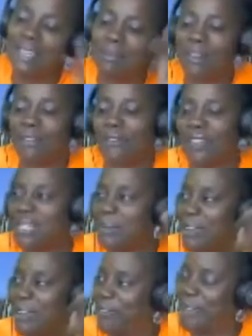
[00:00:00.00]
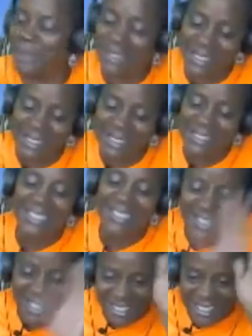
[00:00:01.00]
my friends, my family,
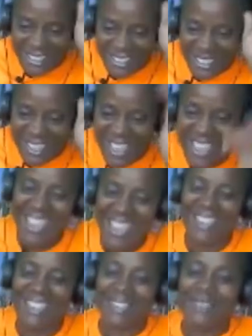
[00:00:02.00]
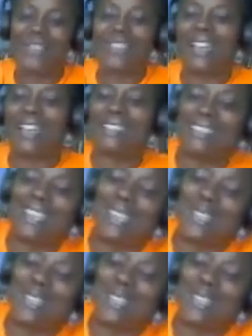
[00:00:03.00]
hi, love you guys. Thank